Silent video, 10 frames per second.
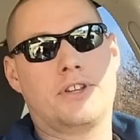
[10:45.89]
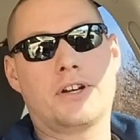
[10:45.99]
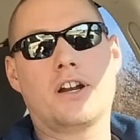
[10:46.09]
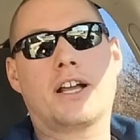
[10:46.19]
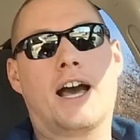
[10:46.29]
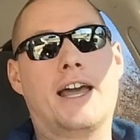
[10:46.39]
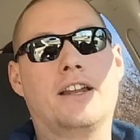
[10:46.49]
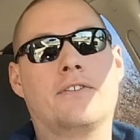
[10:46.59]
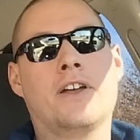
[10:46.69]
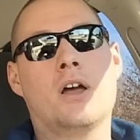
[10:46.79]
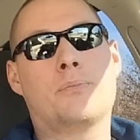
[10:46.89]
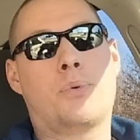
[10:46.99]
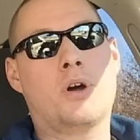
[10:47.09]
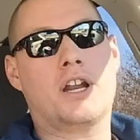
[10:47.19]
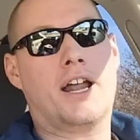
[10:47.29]
They're going to kind of
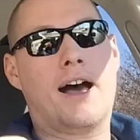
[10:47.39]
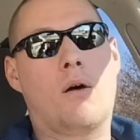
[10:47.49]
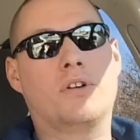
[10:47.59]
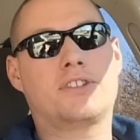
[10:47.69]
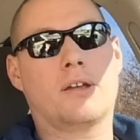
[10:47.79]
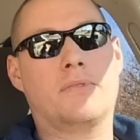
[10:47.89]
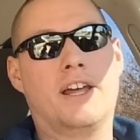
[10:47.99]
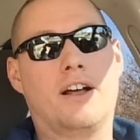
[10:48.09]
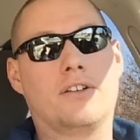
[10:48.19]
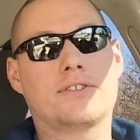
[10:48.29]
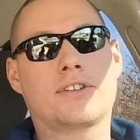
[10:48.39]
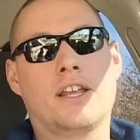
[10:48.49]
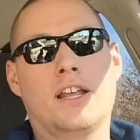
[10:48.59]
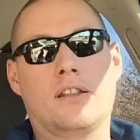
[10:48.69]
put it out with something else,